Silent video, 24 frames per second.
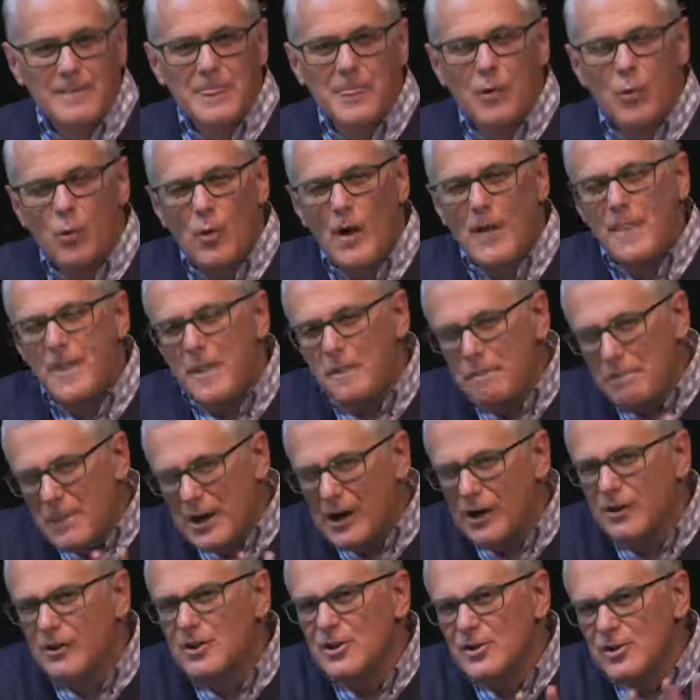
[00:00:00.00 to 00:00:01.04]
When the
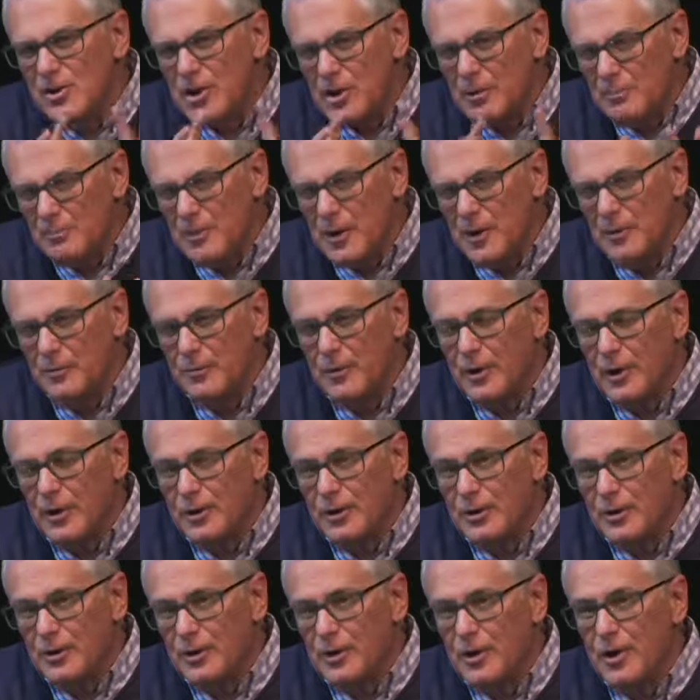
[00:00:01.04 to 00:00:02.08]
marriage
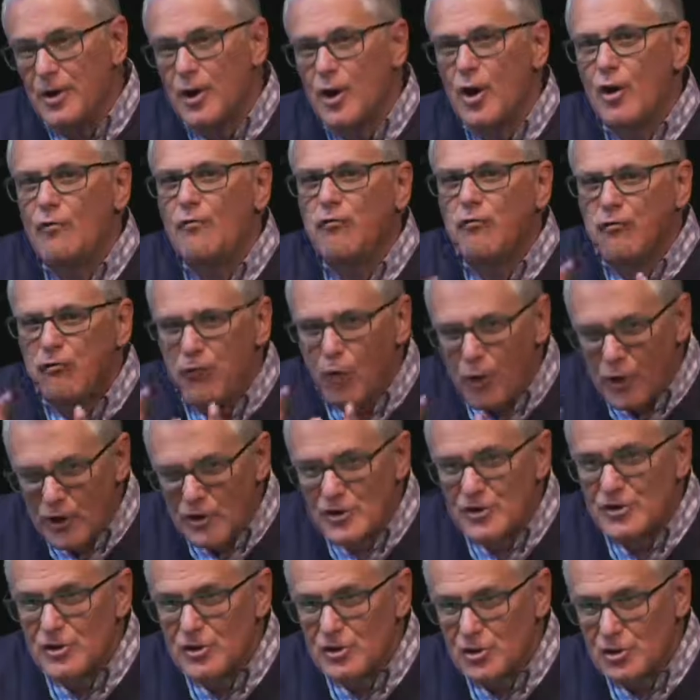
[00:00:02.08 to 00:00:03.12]
commitment
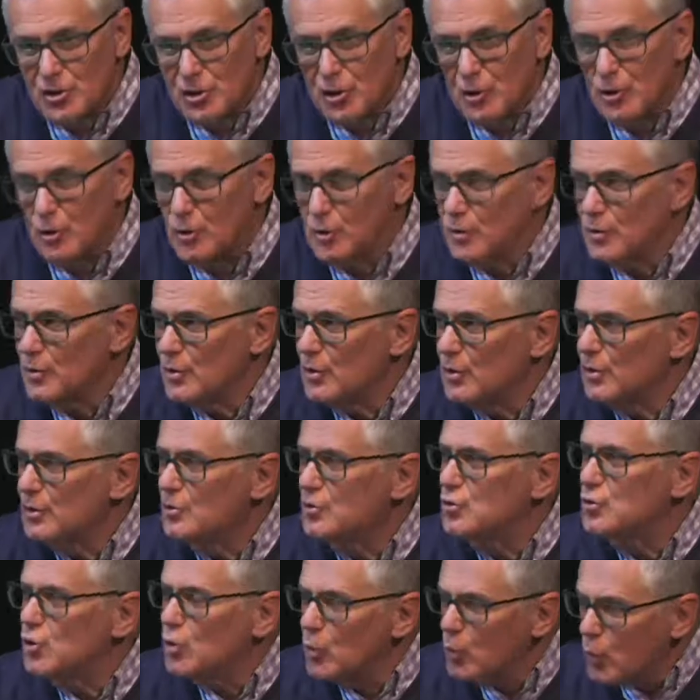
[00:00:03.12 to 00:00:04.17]
forces you
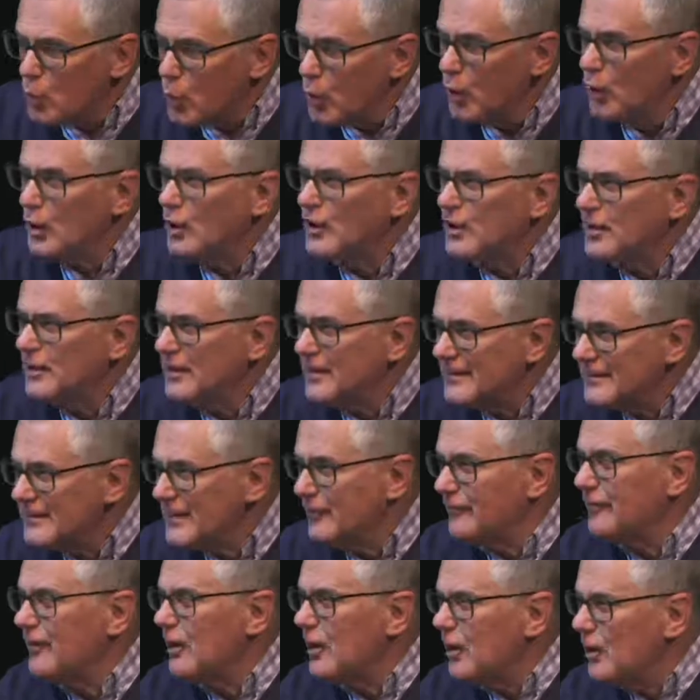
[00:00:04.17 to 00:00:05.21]
to work
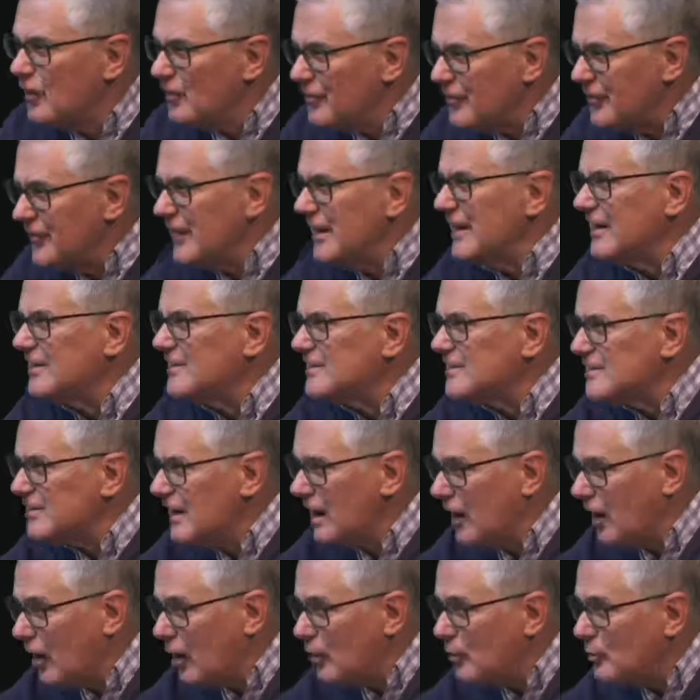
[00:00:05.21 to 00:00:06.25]
difficult things
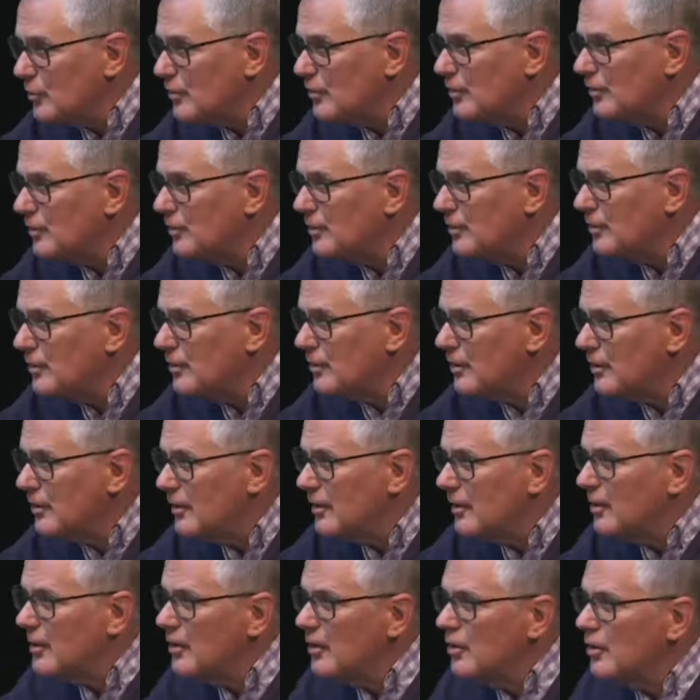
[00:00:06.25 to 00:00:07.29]
out,
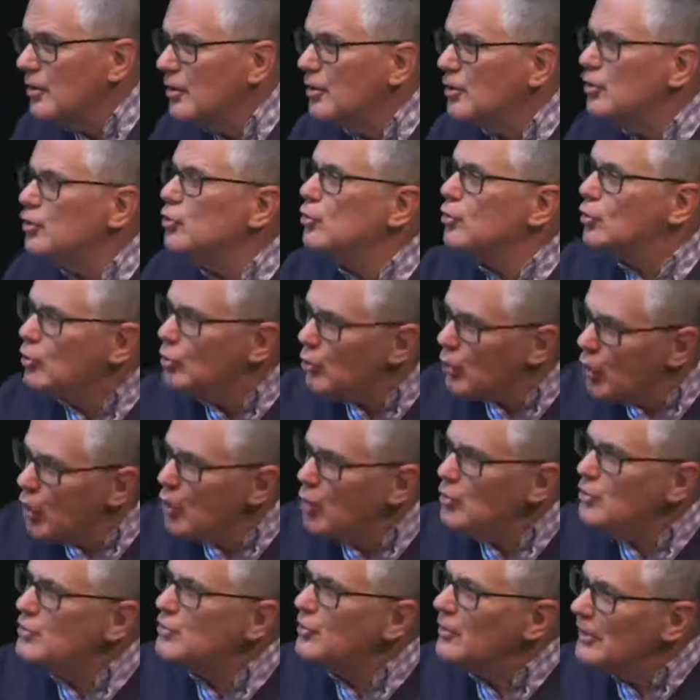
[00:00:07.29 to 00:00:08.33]
you
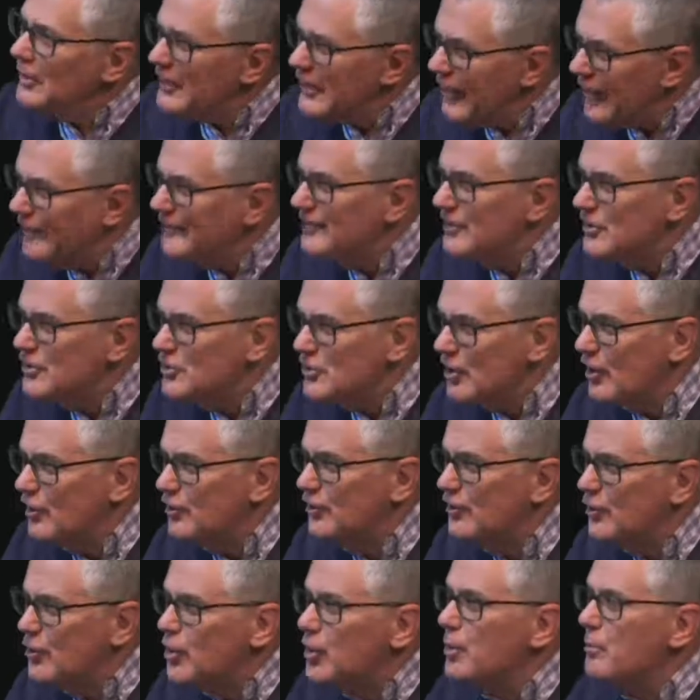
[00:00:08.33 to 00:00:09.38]
grow to love each
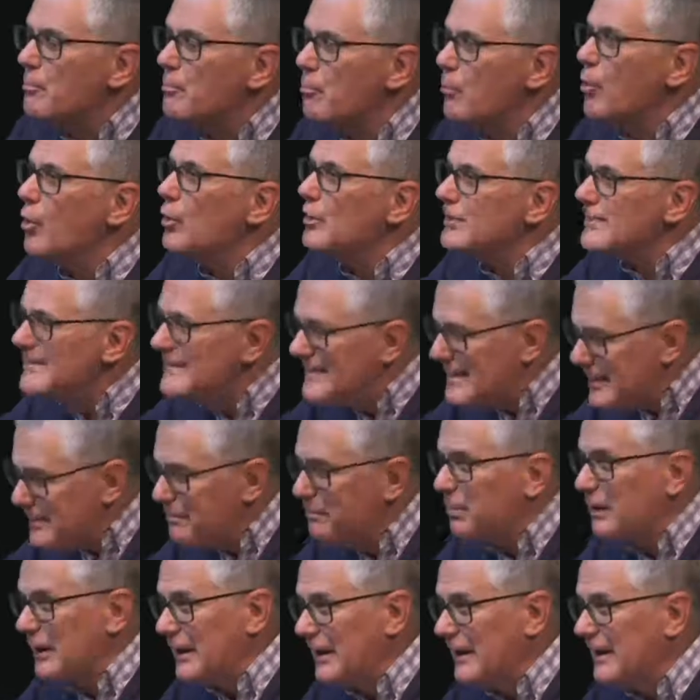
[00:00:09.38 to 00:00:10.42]
other more
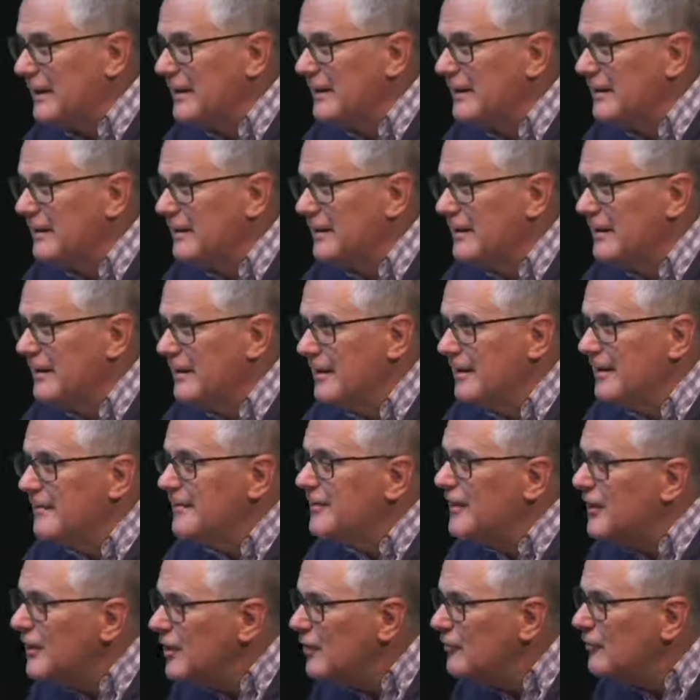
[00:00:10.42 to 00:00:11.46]
deeply
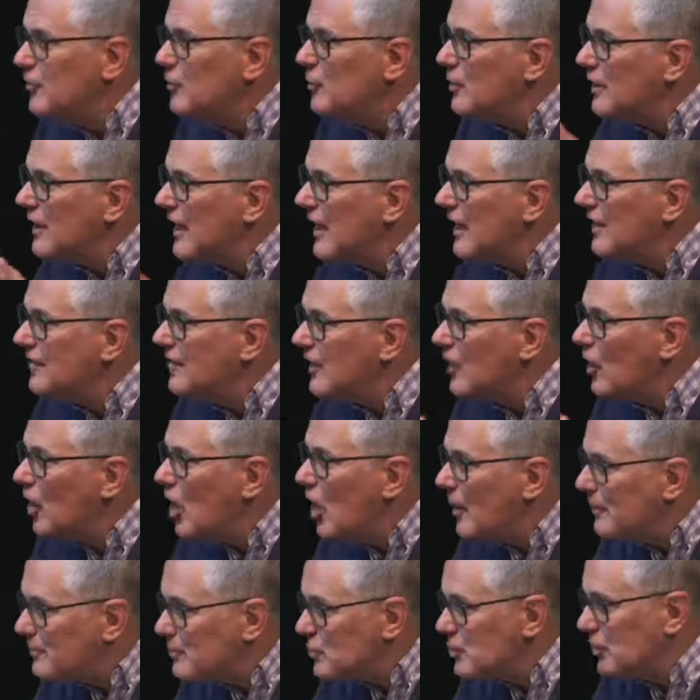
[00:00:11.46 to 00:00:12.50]
than if you had had the
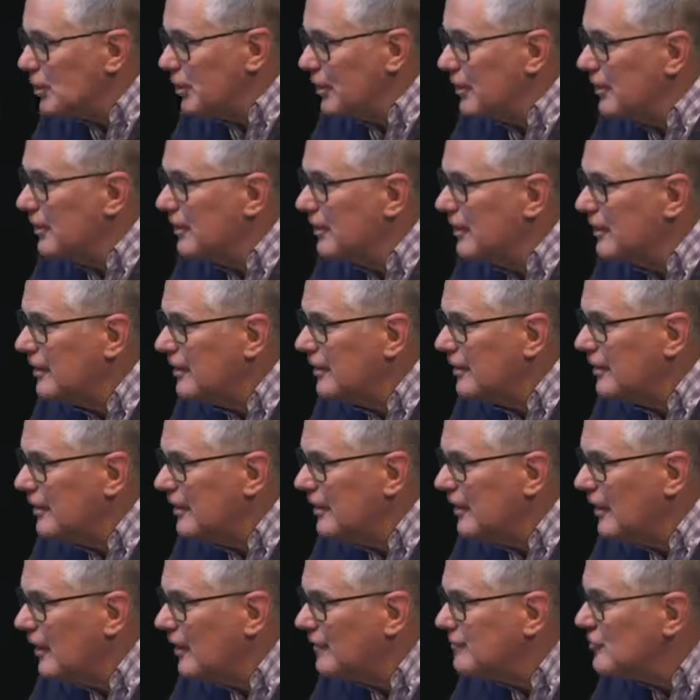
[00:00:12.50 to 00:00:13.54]
option
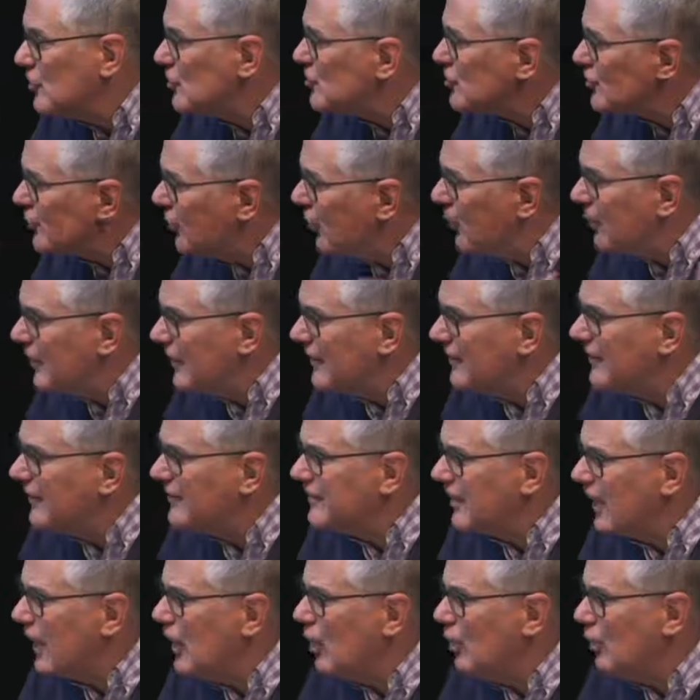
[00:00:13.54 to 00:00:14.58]
of just throwing in the
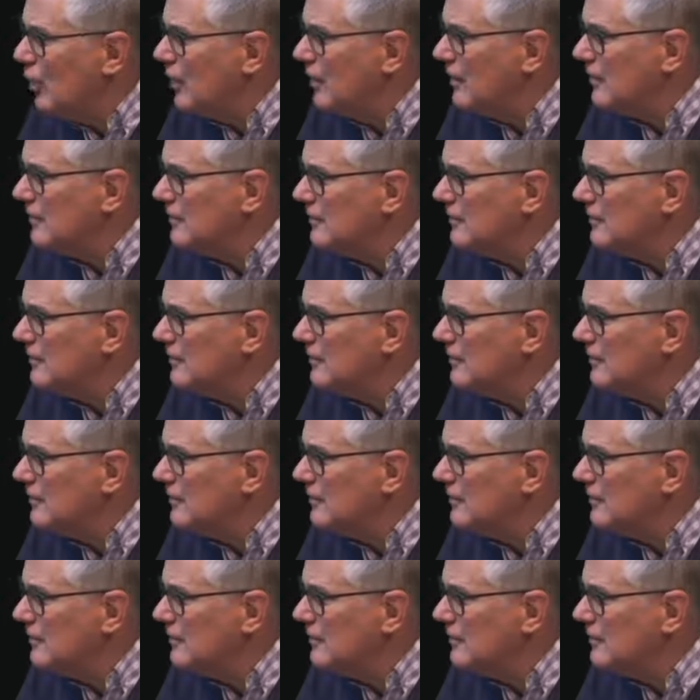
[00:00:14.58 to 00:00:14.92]
towel.